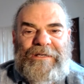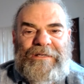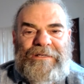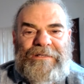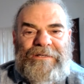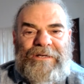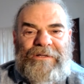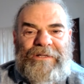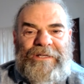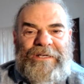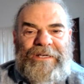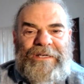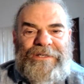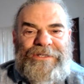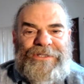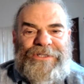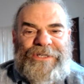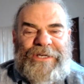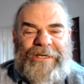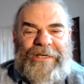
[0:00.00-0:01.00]
So the I
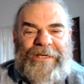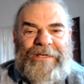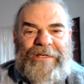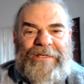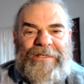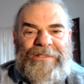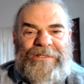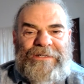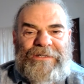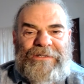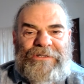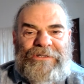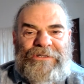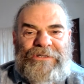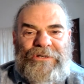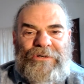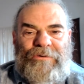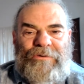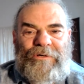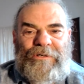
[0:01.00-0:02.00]
Ching is a
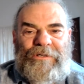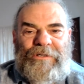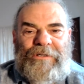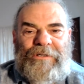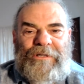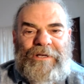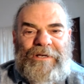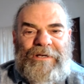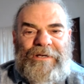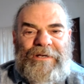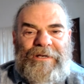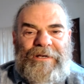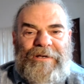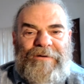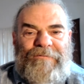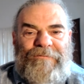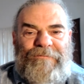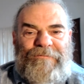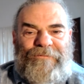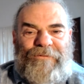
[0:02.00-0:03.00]
tool
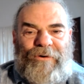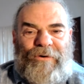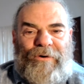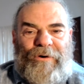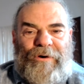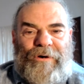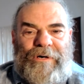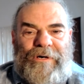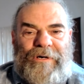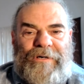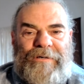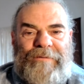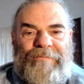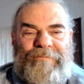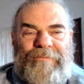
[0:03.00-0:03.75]
for